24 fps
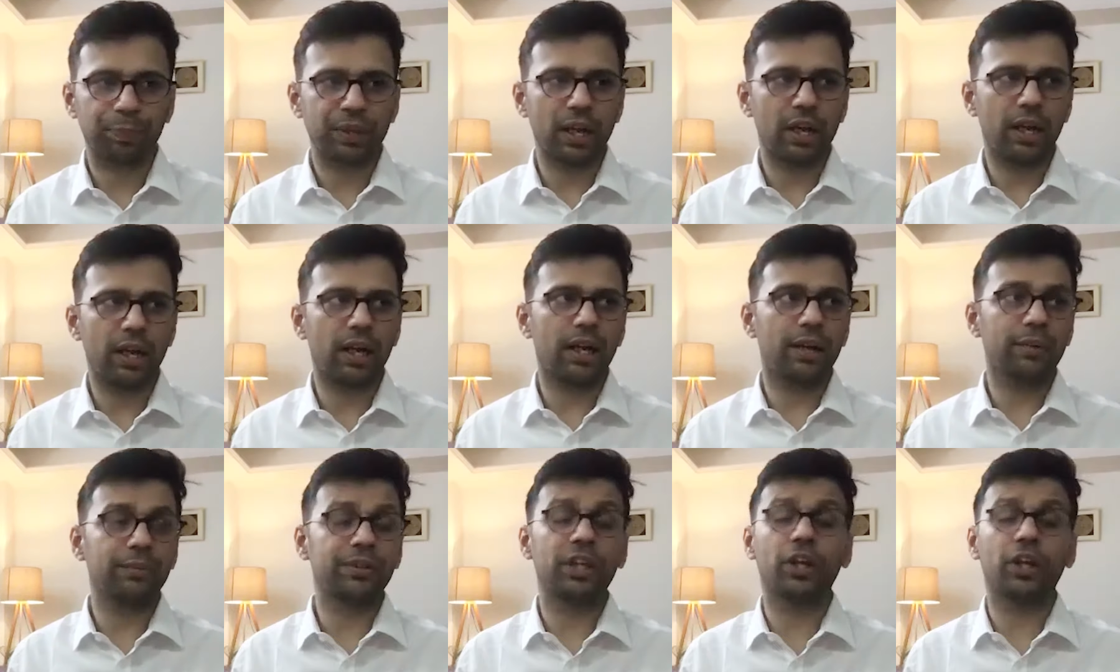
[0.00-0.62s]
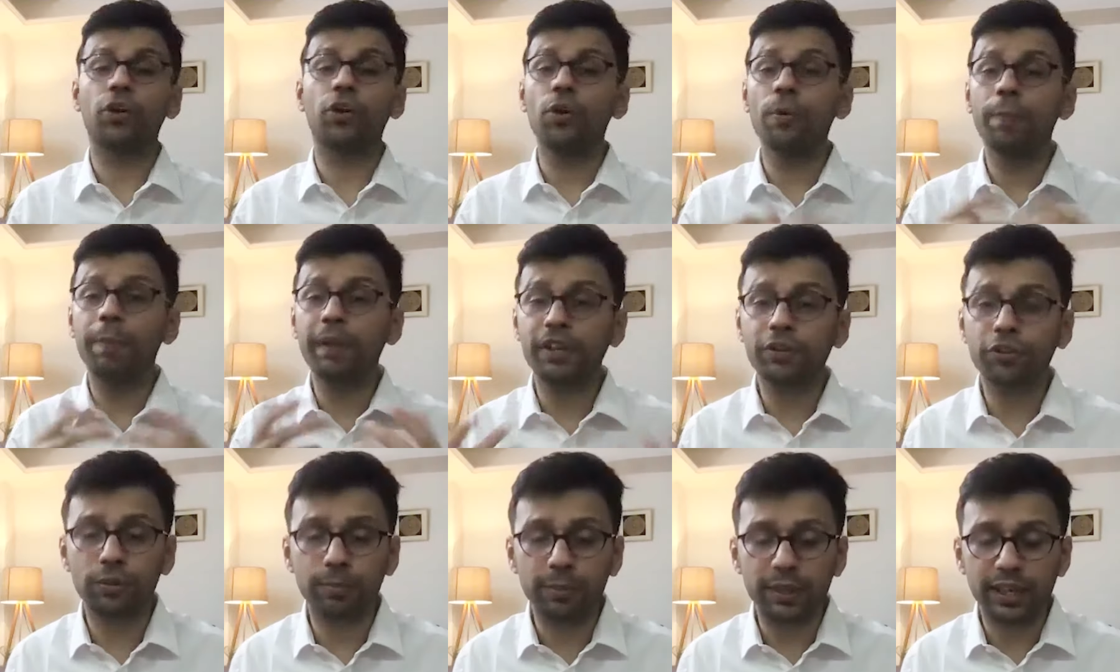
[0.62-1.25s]
The grouping
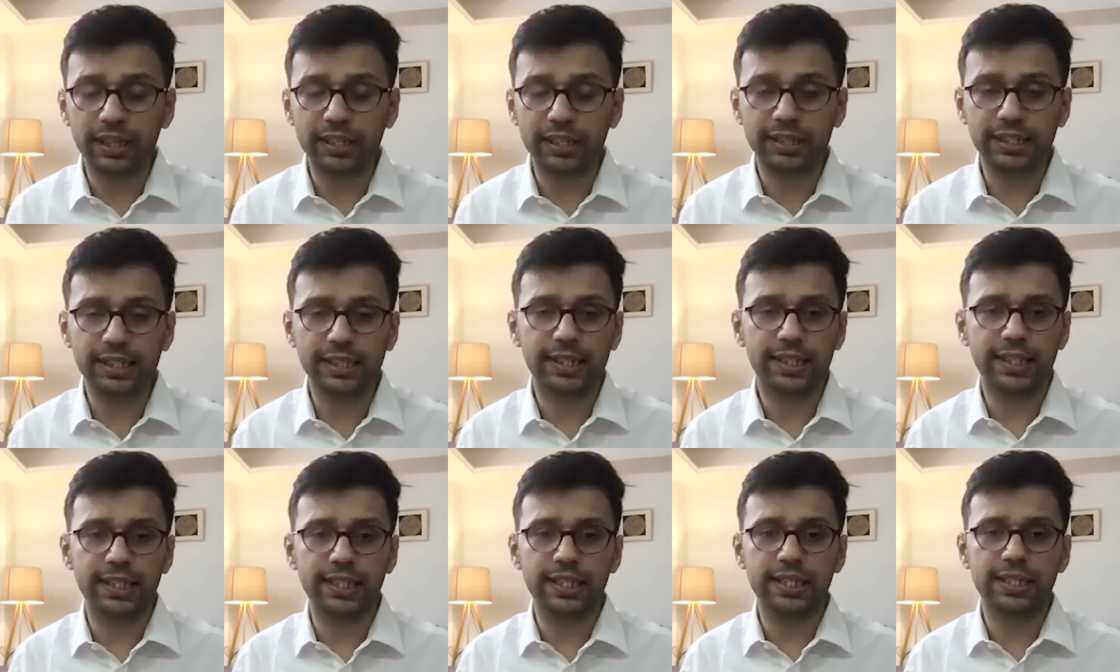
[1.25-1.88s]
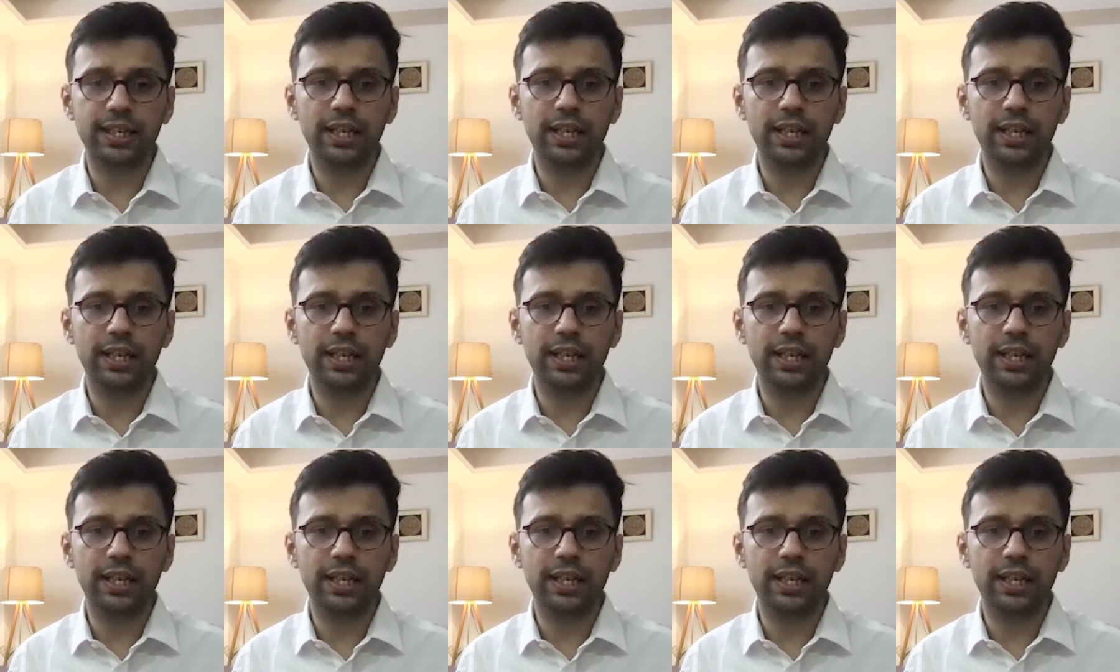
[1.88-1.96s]
should be consistent.